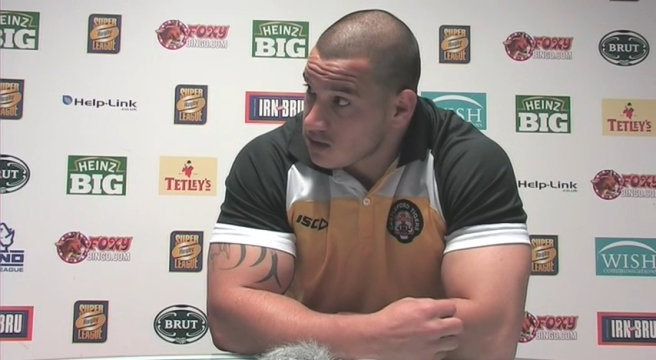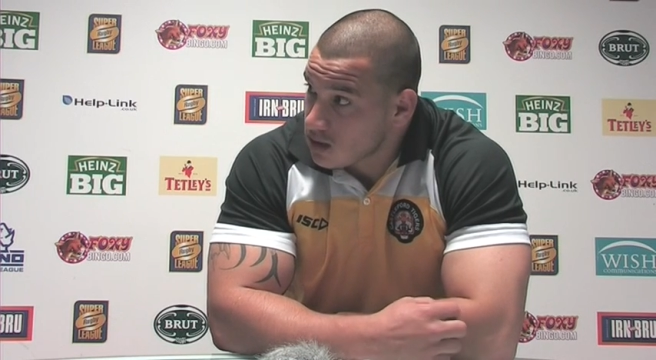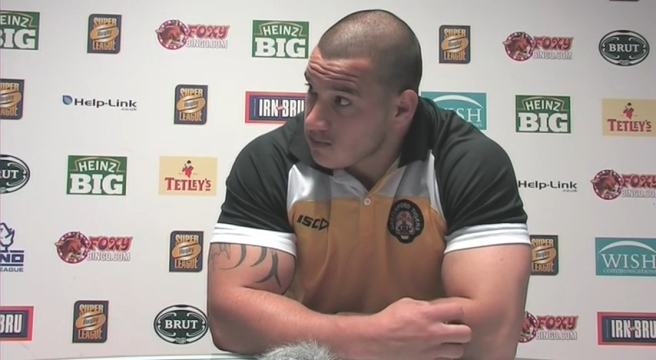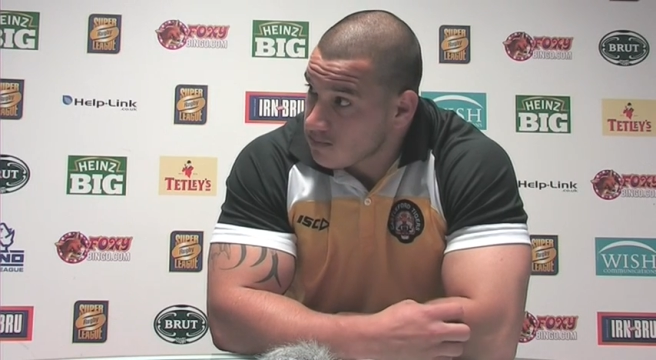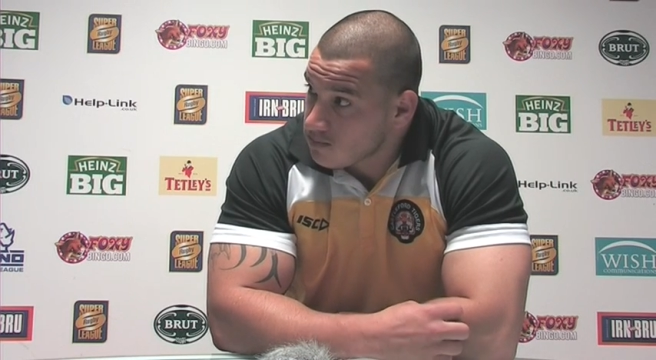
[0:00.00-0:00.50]

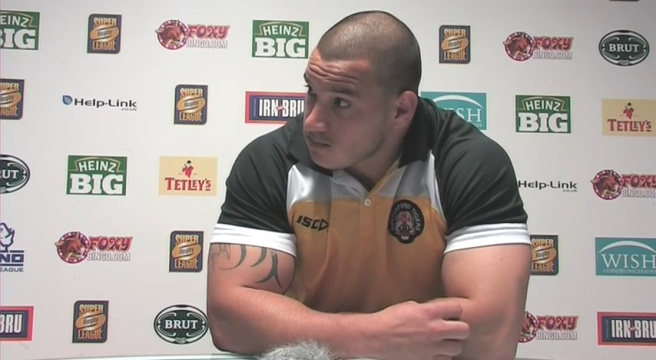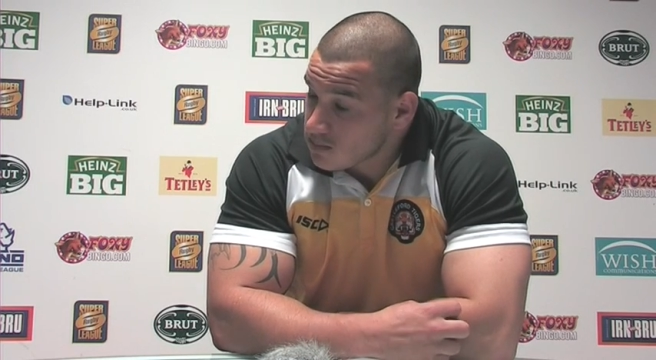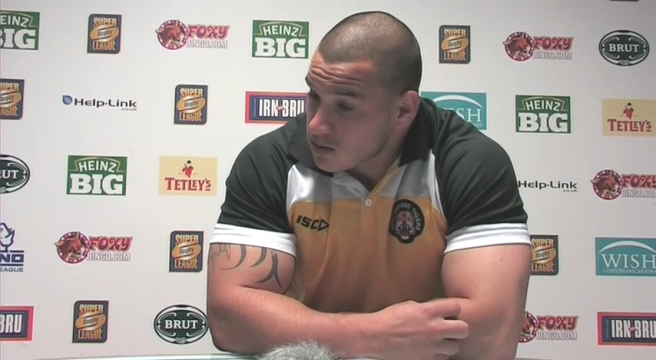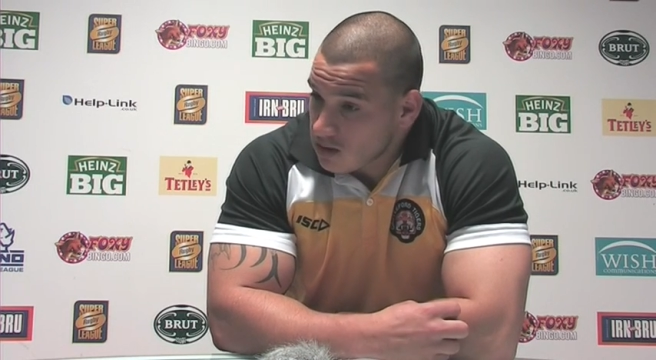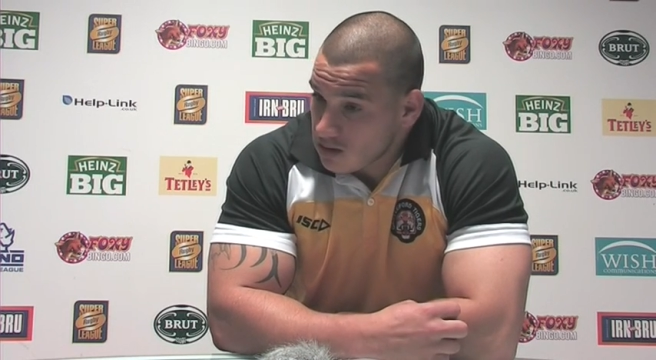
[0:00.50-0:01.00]
so
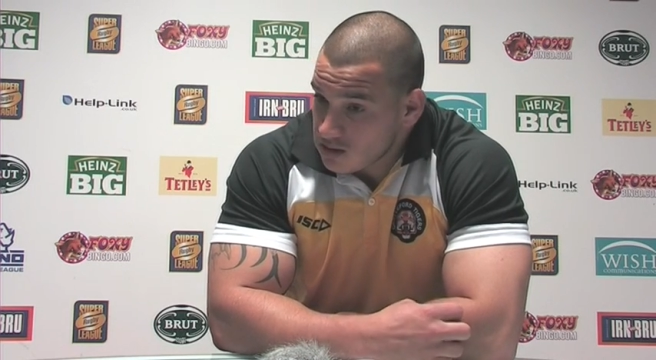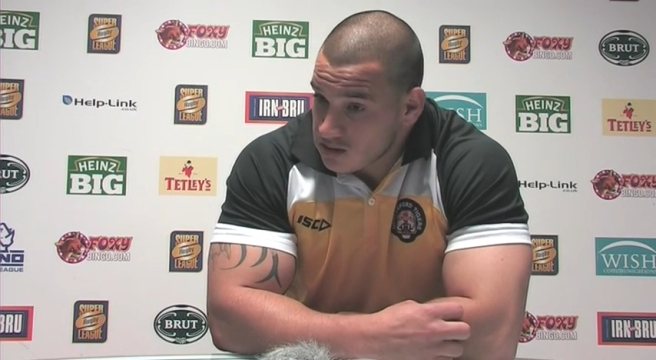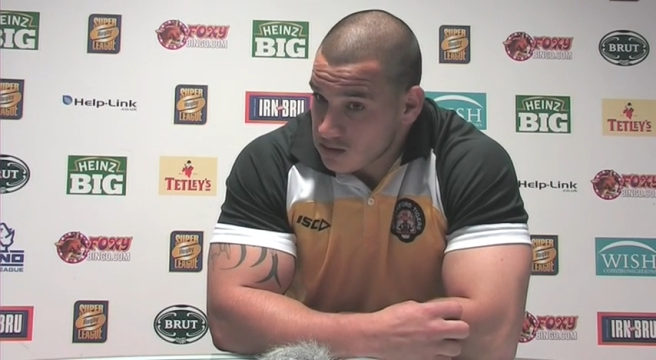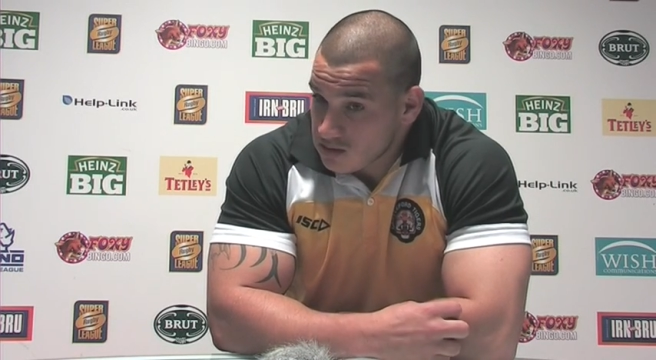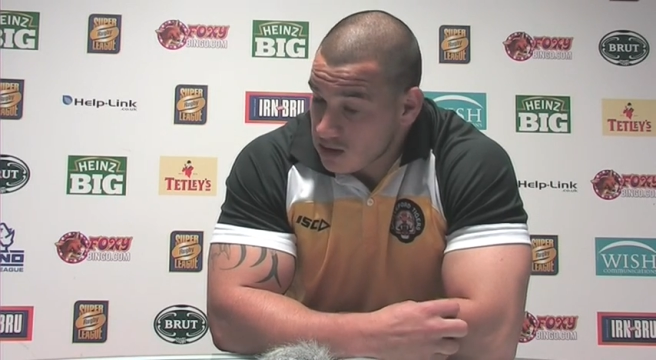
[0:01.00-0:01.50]

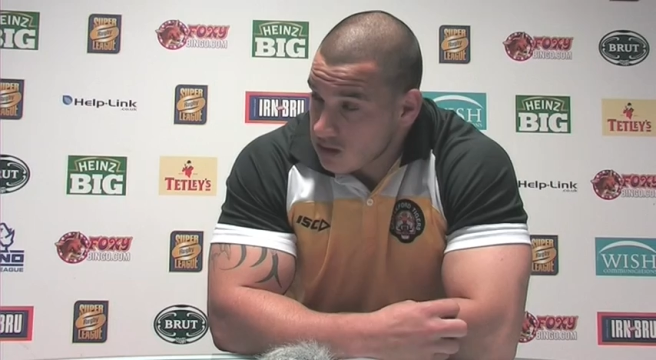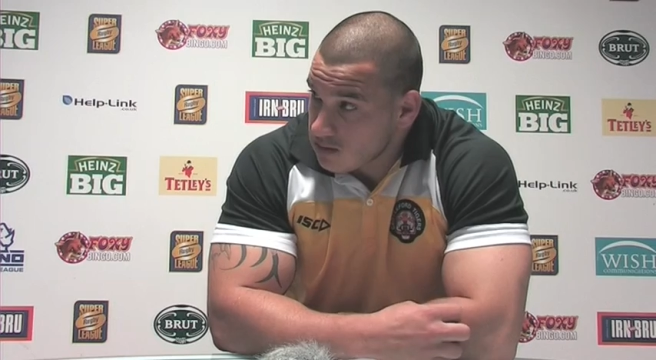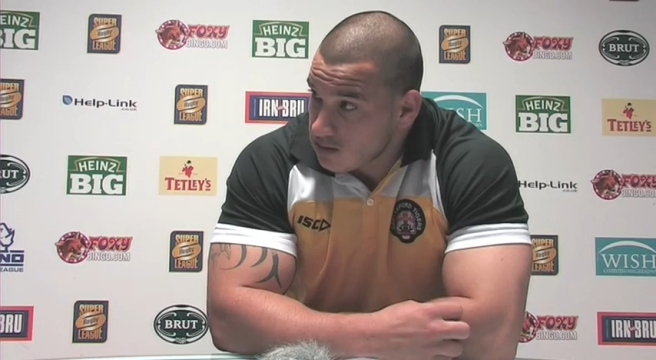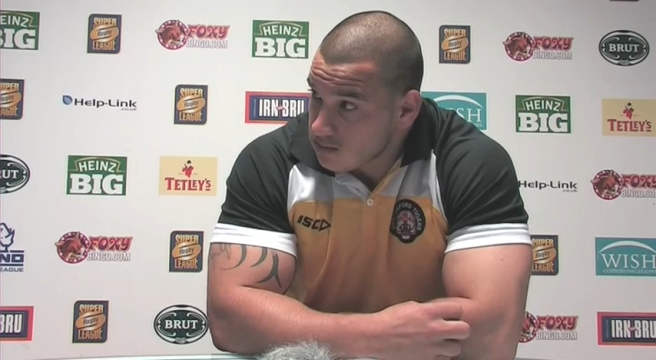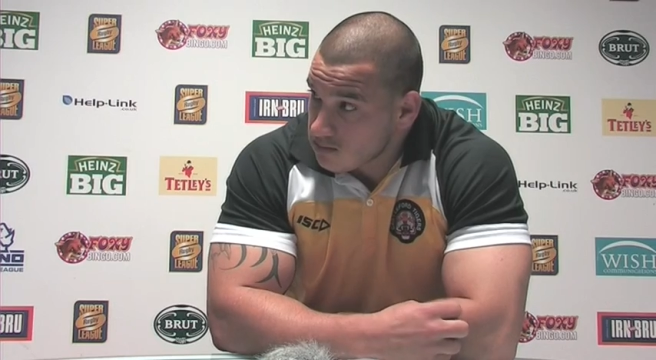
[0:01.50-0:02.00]
it's a good thing, I
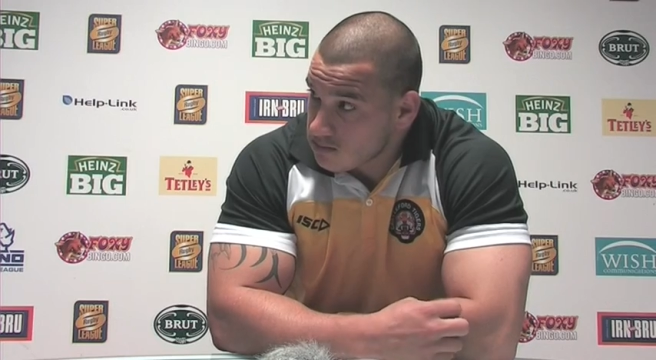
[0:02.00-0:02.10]
think.